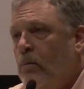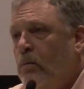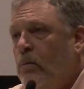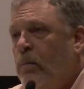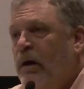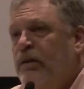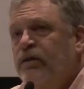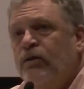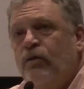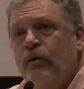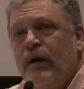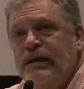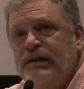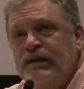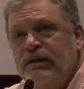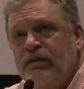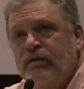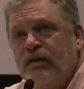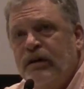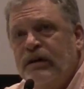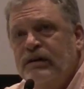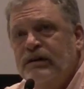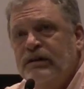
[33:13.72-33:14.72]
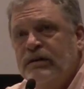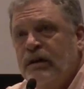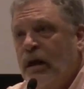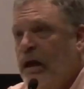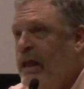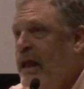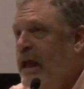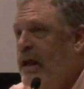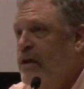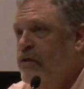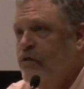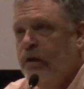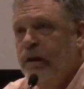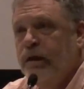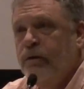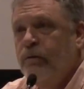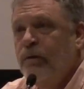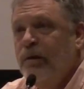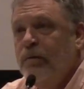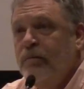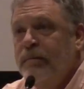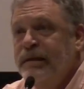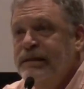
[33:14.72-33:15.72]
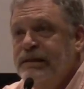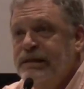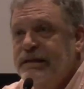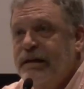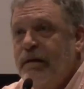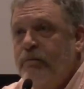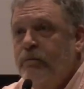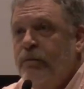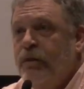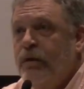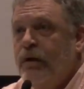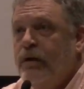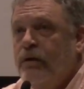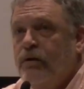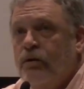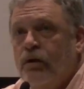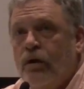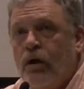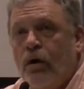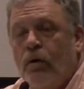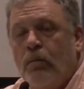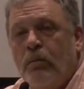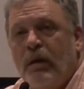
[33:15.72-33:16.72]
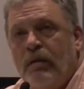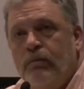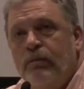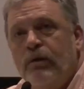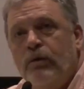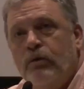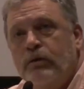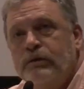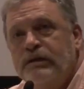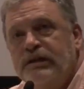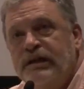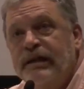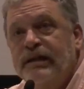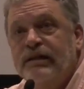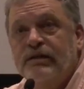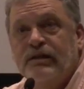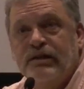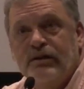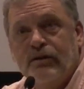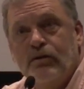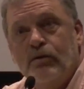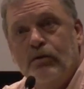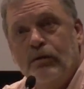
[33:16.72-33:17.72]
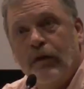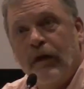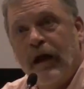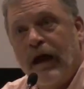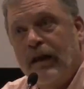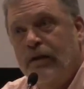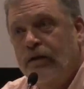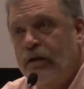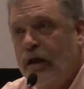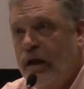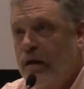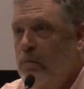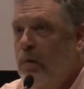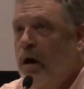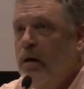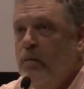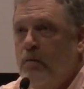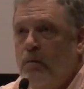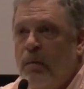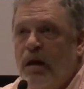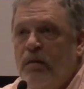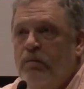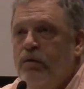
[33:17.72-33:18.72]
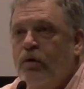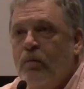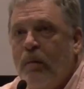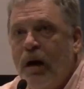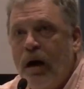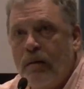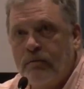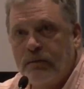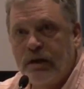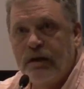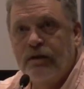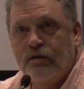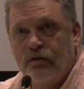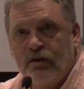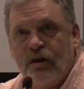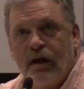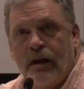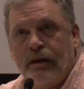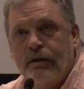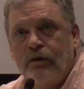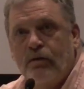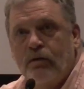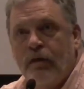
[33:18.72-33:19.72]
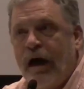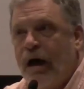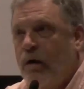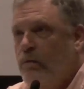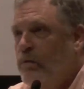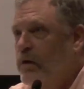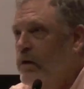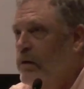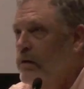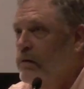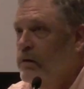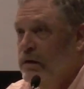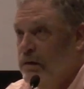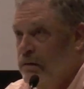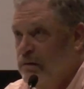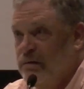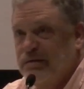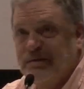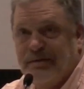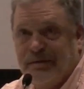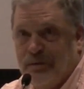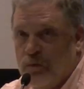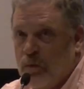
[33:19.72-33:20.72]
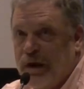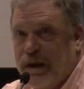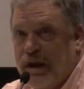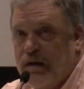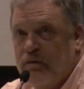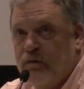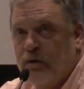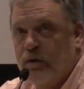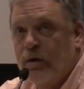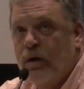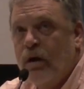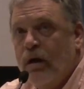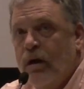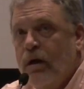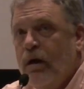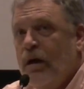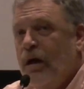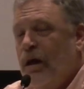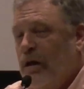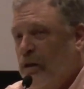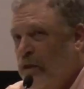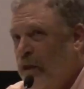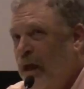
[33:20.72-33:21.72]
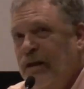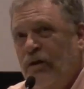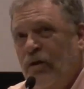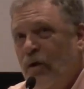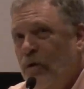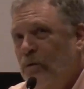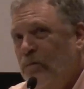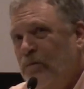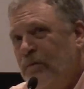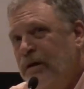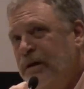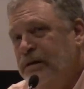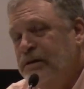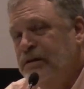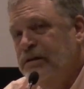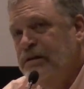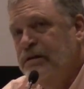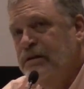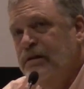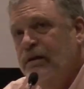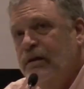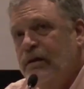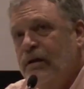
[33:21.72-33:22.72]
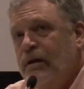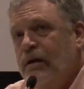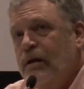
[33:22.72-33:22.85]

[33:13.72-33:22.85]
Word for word: But the rest of us occasionally will miss something. You know, maybe you were sick in school that day, maybe your mom didn't tell you that one, whatever. They don't miss.